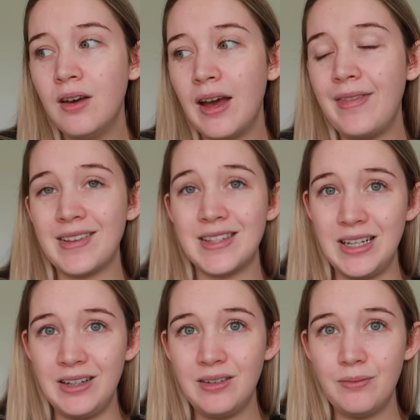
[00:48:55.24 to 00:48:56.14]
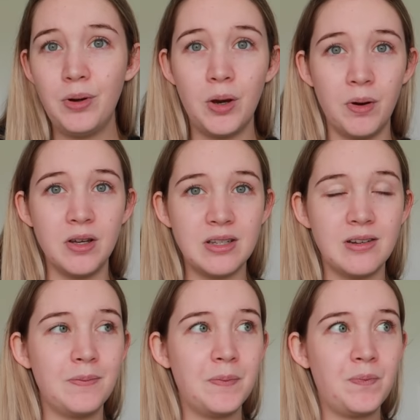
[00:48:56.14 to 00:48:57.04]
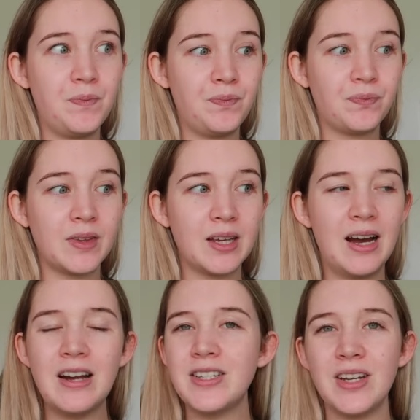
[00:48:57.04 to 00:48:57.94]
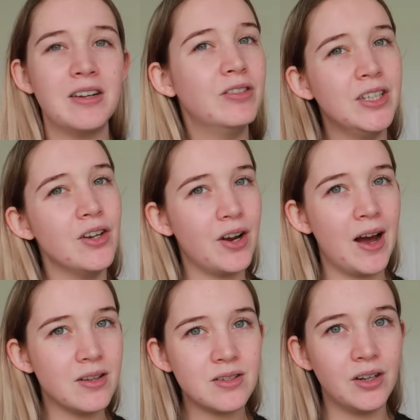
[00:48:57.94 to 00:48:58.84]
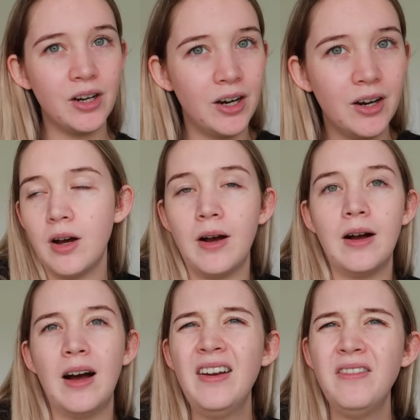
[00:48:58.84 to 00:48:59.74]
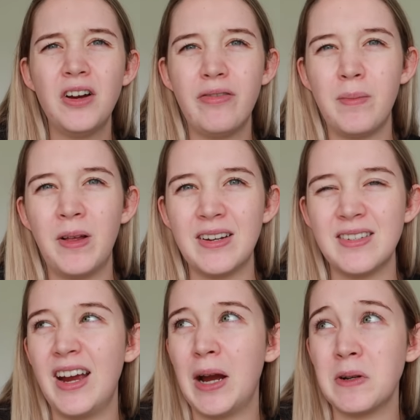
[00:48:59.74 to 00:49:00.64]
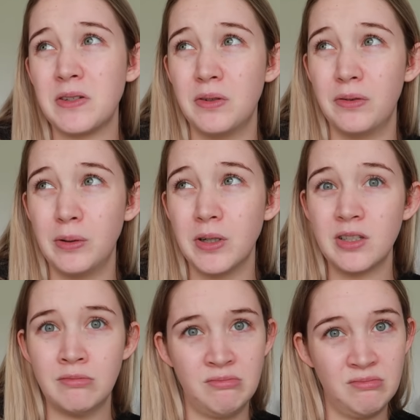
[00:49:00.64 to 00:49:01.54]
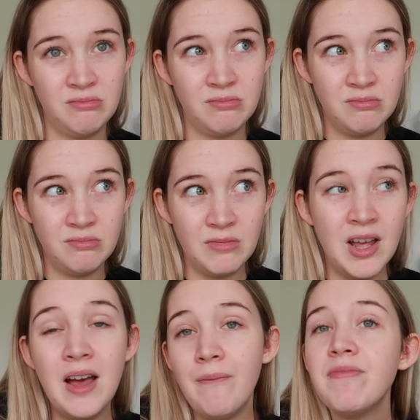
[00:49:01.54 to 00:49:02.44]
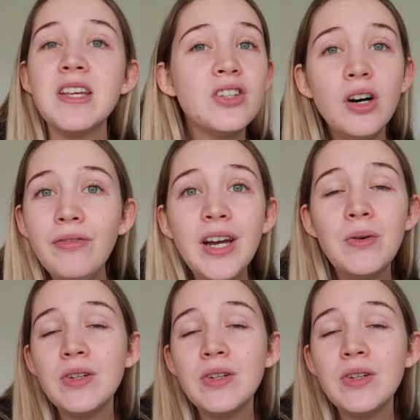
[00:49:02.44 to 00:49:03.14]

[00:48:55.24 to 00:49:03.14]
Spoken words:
and that's it per person. I really don't know how it's going to go. I don't even know if I'm allowed to say how much store fee was. The store fee